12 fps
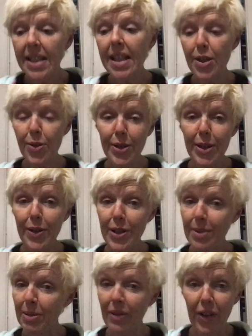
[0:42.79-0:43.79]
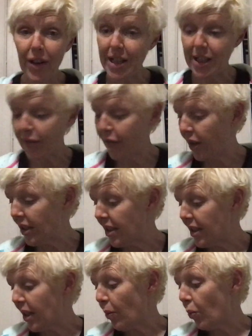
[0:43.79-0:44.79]
they turned out to be very
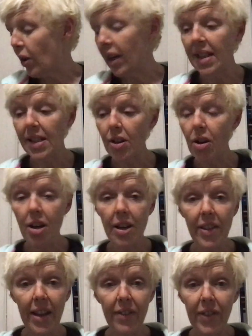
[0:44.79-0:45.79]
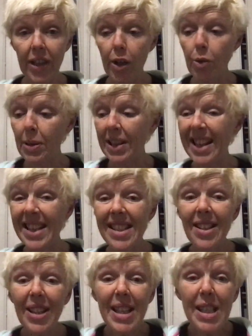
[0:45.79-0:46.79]
different than what I saw on that video, but they
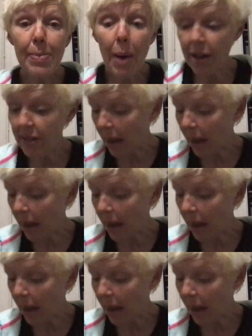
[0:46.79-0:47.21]
still inspired.